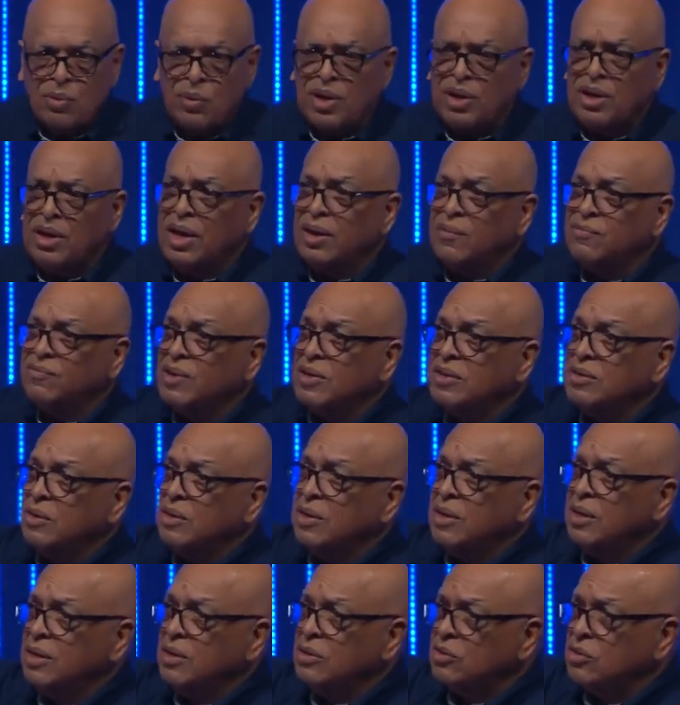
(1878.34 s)
We live
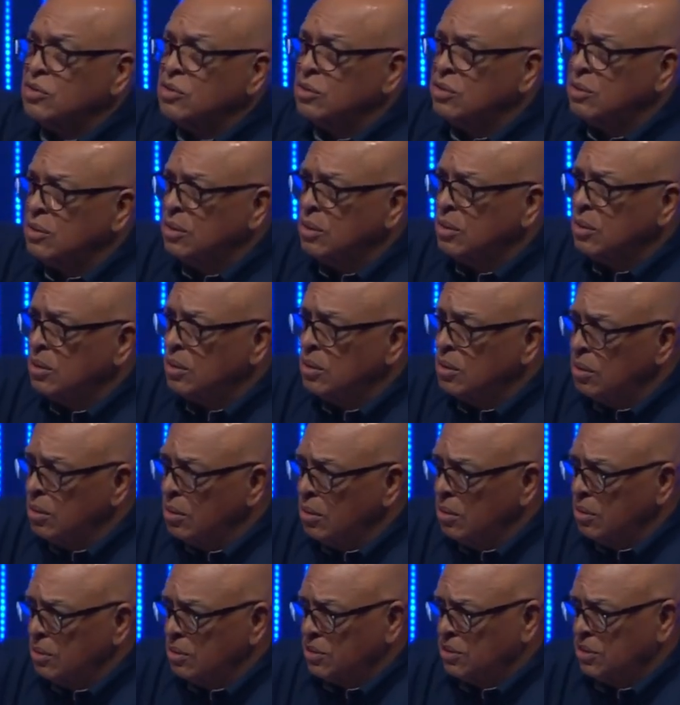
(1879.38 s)
under His
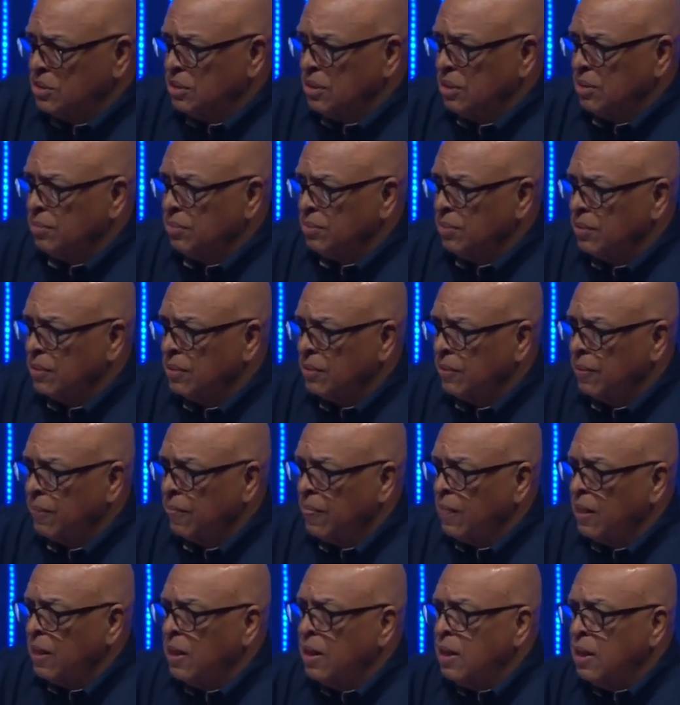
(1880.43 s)
lordship.
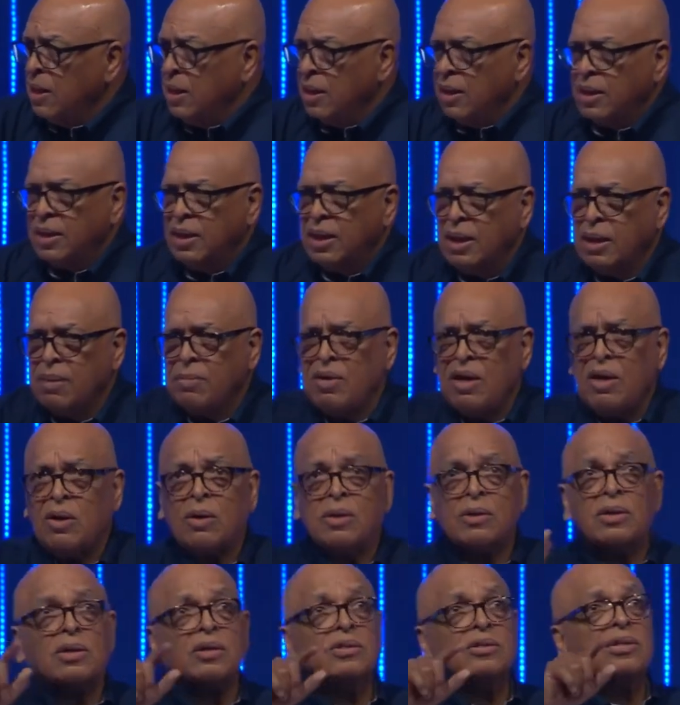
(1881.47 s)
Hear me
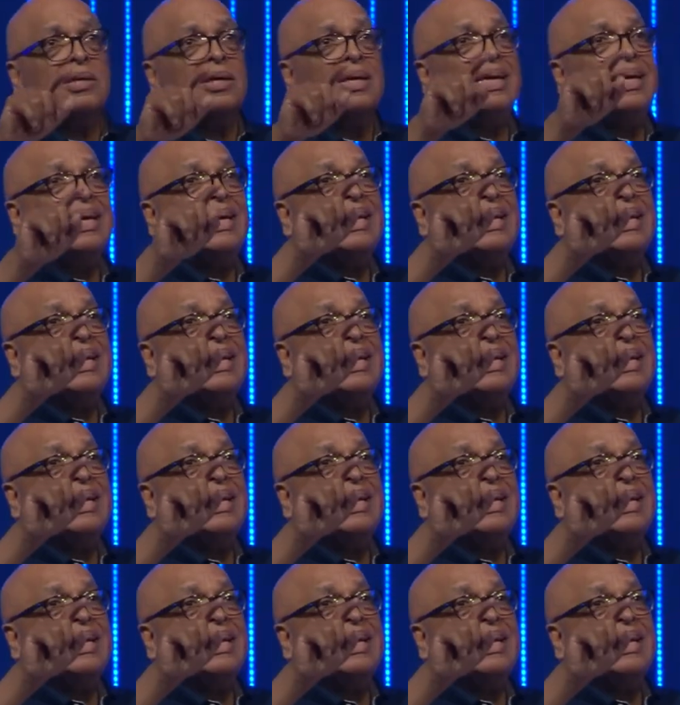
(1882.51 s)
on this.